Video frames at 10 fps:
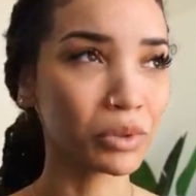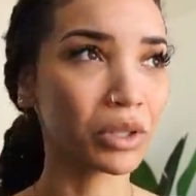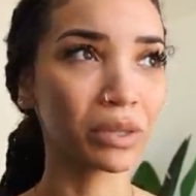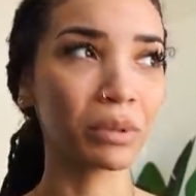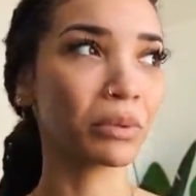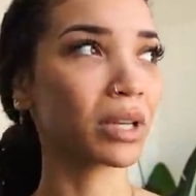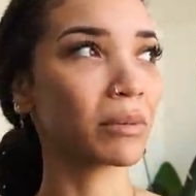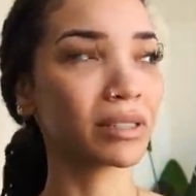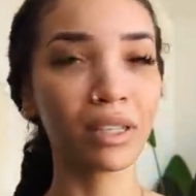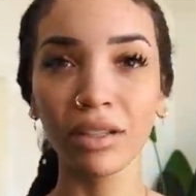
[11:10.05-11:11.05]
Trust people
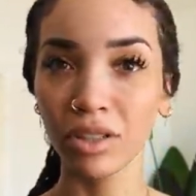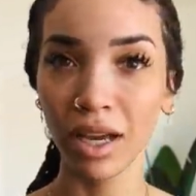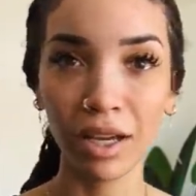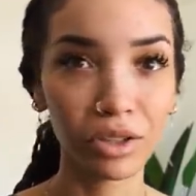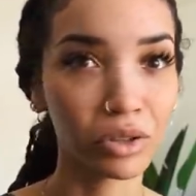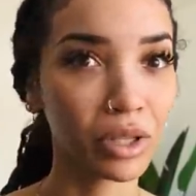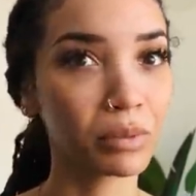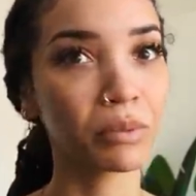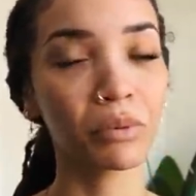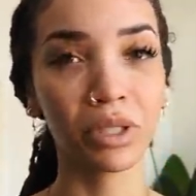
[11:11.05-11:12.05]
coming inside your house, trust
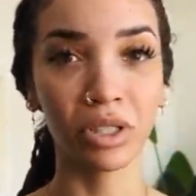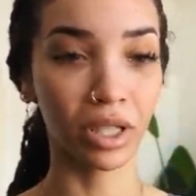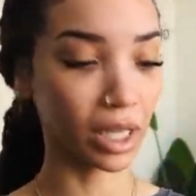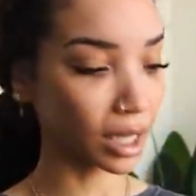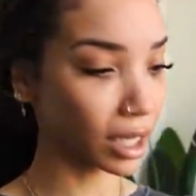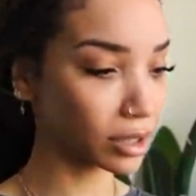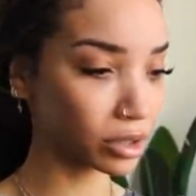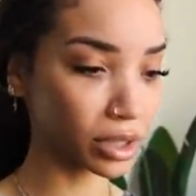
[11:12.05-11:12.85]
people with your kids,